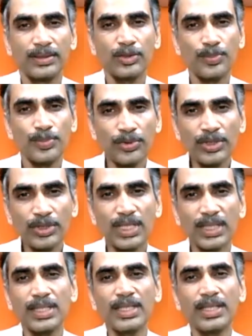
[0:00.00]
so both
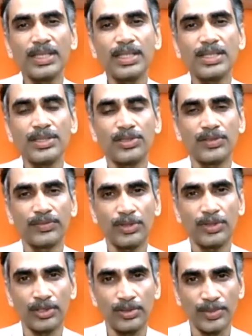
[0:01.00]
are the creation of
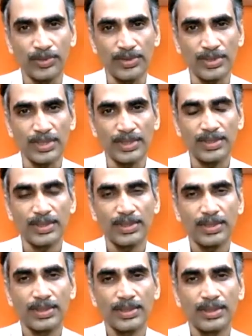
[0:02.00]
thought
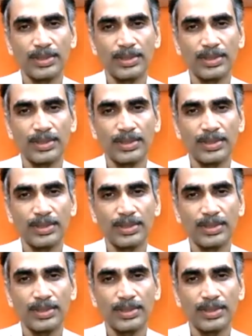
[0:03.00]
process.